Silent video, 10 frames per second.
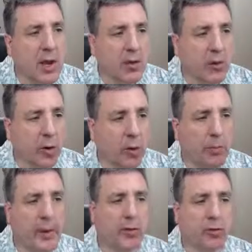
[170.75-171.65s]
This whole
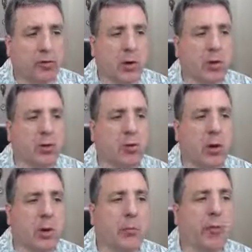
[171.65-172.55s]
big
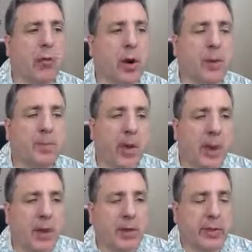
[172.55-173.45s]
structure up front,
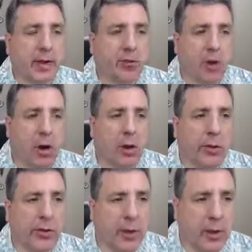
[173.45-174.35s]
that's
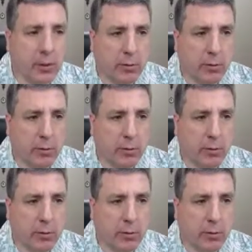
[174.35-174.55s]
called the